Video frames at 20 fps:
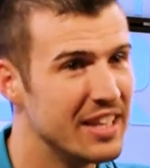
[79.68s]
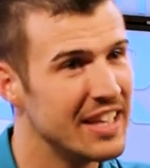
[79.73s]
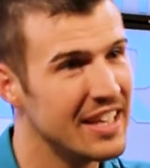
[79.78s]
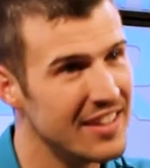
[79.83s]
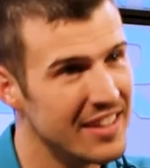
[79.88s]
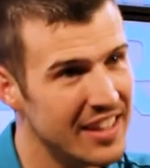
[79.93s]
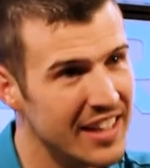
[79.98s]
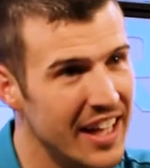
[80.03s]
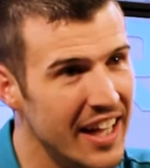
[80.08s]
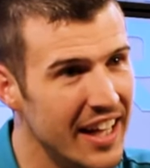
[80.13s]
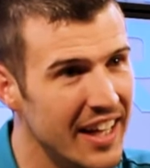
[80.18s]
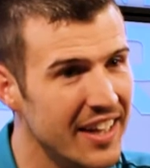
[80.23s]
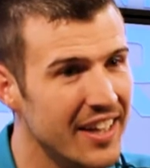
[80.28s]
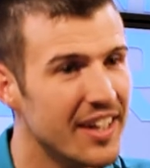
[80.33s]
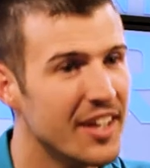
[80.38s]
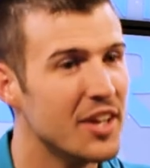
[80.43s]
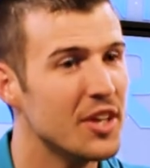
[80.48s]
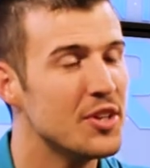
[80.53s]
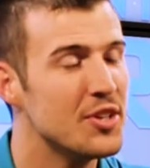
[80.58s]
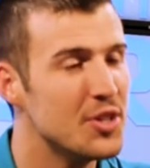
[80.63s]
at the end of the day,
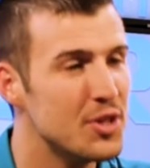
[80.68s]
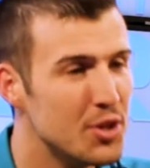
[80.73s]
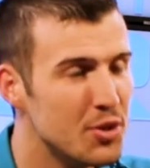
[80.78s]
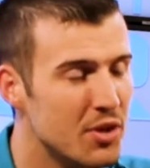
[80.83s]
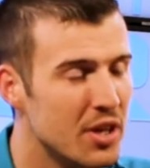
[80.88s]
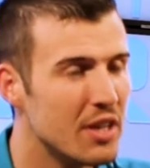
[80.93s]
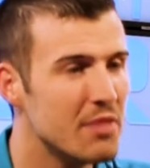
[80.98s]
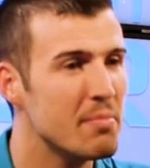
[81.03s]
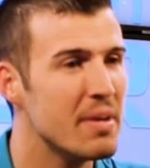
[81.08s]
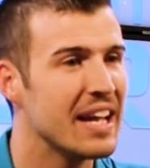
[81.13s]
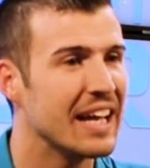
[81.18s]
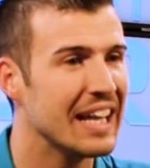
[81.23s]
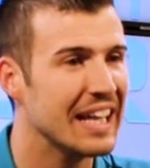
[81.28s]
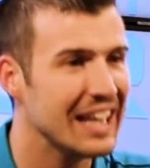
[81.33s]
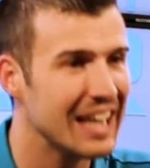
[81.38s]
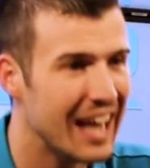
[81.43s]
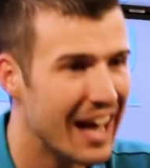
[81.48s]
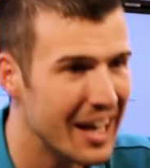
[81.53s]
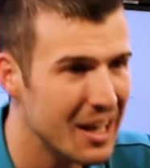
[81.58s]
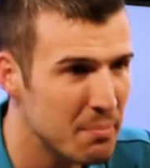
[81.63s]
you can make a
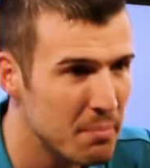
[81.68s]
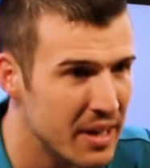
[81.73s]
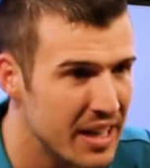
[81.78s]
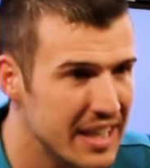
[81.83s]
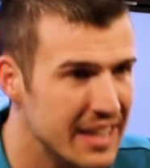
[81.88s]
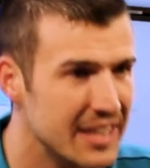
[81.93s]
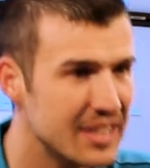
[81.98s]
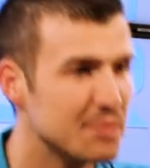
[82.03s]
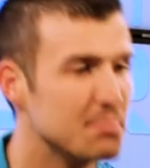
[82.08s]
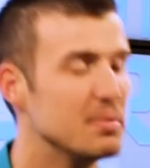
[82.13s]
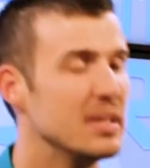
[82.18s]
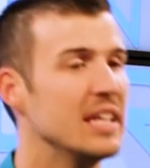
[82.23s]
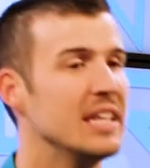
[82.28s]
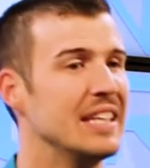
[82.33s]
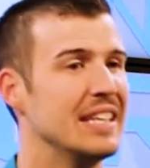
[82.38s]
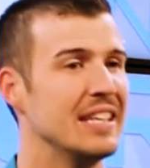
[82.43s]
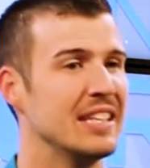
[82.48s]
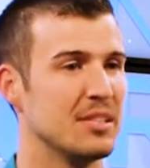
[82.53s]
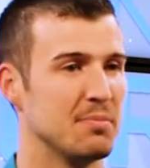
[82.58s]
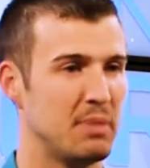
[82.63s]
lot of money
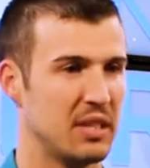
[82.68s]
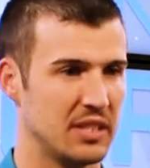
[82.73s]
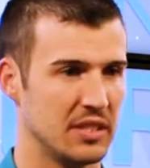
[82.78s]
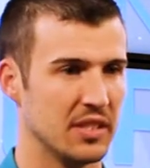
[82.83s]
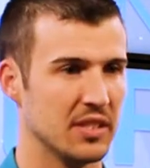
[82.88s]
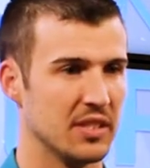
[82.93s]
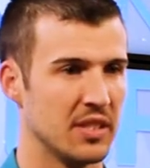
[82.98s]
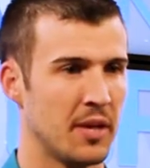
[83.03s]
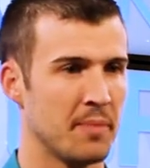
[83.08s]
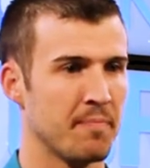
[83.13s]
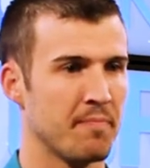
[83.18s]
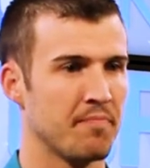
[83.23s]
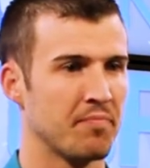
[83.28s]
in this business.